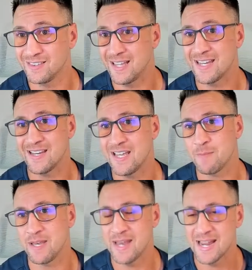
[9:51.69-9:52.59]
landed
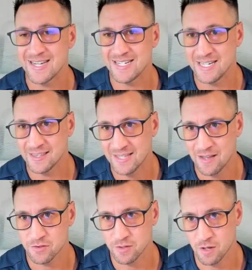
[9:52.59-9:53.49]
him a
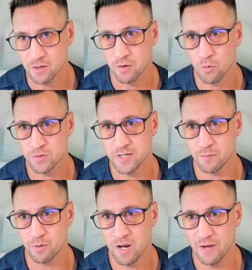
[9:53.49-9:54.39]
$19,000
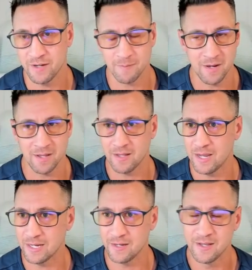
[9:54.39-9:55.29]
wholesale profit. I'm not
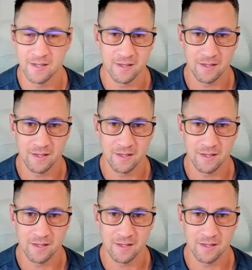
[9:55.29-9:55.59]
lying.